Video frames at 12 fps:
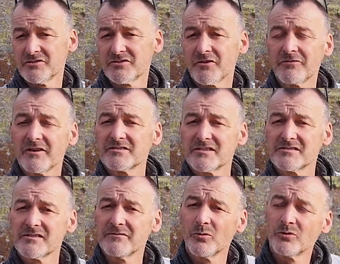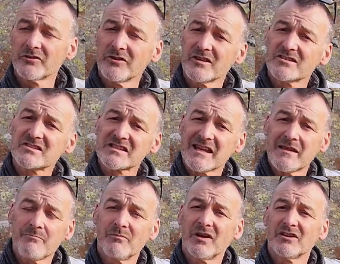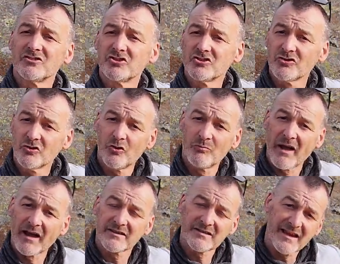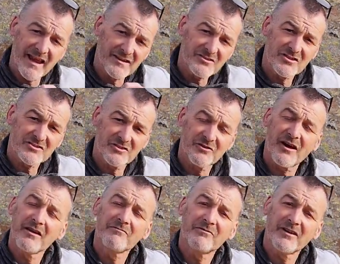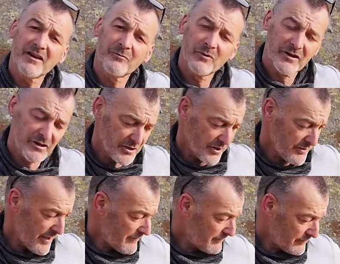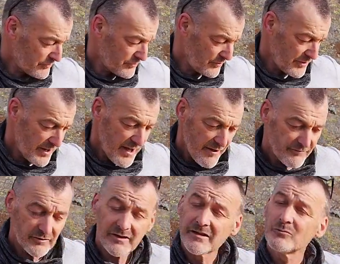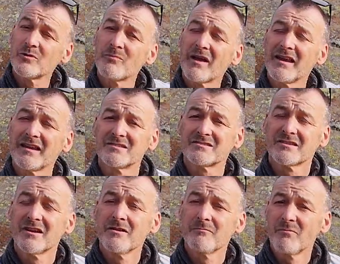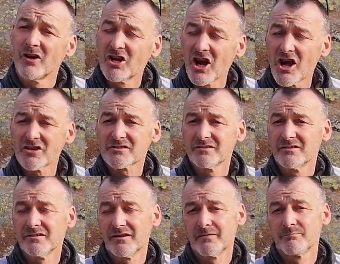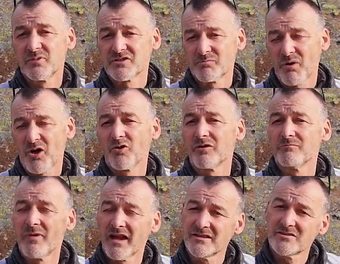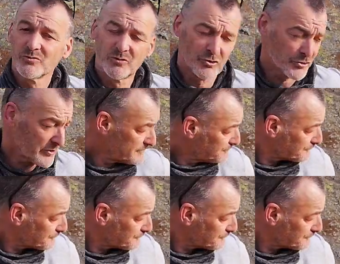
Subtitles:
So for instance, if you wanted a slim and short bag to get just the right fit, we can cut that for you. Everything we make is cut, bespoke, made to order.